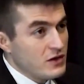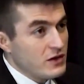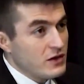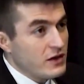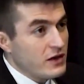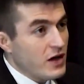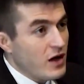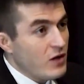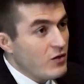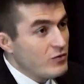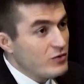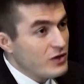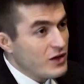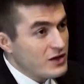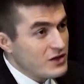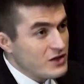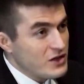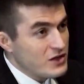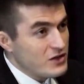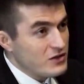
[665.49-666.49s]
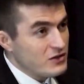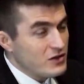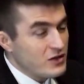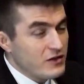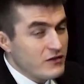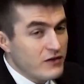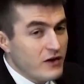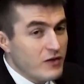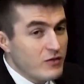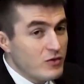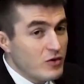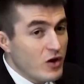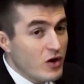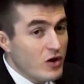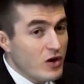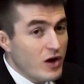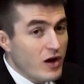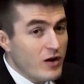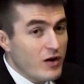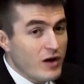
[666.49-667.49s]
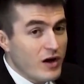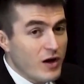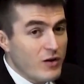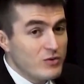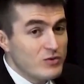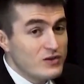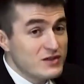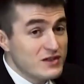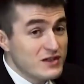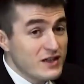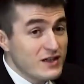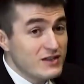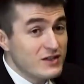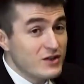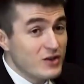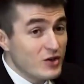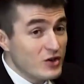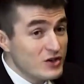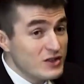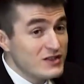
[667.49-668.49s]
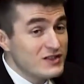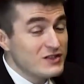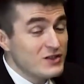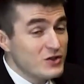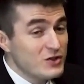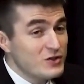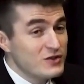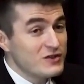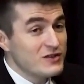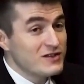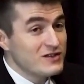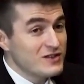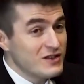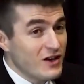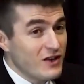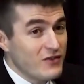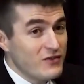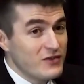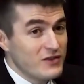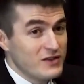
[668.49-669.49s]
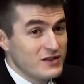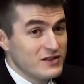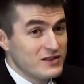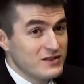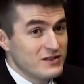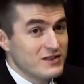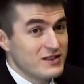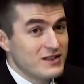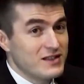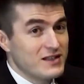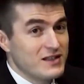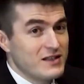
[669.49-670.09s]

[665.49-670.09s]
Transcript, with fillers: Like, how would that change your life? I yeah. would I, I would say there are certain discoveries